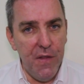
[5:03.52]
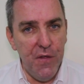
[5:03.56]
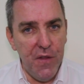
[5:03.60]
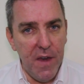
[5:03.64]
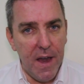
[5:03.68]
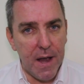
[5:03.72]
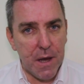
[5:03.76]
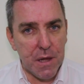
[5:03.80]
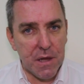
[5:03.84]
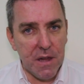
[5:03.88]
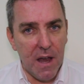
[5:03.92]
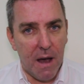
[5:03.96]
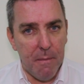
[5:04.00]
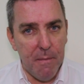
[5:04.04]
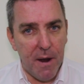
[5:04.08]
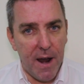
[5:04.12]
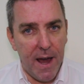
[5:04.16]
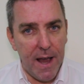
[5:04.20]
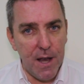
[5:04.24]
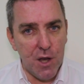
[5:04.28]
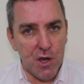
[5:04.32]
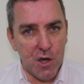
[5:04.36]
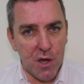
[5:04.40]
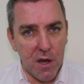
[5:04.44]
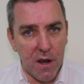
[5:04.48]
in the
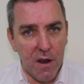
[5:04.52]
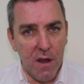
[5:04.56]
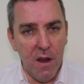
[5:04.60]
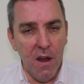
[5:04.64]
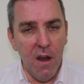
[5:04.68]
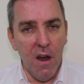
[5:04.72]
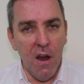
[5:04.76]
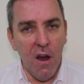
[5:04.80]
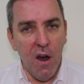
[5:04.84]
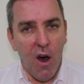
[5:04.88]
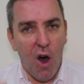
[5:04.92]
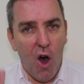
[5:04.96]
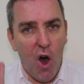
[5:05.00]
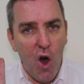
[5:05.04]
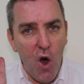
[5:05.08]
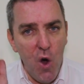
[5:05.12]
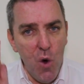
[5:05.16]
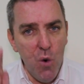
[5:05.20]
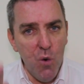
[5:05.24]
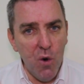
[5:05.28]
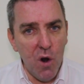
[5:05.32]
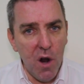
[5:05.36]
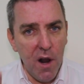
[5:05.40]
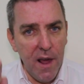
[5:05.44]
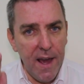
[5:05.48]
examination.
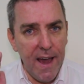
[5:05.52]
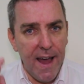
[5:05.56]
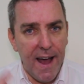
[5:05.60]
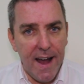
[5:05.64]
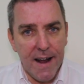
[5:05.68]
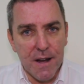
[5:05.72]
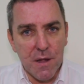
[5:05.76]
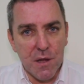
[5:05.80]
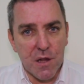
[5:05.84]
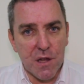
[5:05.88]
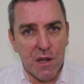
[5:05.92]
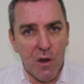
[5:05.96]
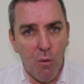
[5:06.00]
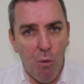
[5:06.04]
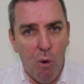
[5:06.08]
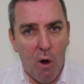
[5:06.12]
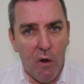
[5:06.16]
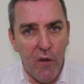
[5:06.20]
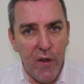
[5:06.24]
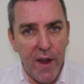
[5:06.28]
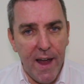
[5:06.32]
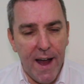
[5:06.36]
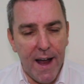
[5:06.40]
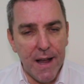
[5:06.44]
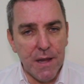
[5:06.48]
Only answer
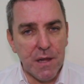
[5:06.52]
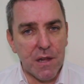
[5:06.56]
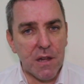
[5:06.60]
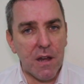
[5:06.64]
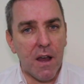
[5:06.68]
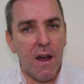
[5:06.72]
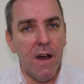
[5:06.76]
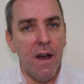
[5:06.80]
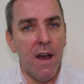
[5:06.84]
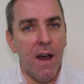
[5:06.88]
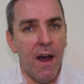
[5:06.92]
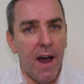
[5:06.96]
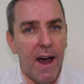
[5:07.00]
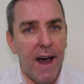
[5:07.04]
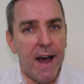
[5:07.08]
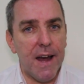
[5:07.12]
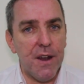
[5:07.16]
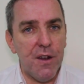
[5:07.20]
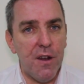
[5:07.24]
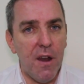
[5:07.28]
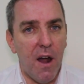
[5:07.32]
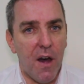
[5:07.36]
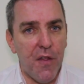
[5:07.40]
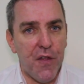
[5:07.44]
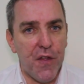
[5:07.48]
what they ask
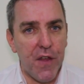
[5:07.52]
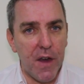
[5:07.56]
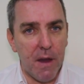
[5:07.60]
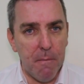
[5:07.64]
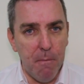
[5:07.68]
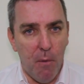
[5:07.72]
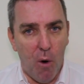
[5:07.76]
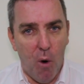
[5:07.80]
and nothing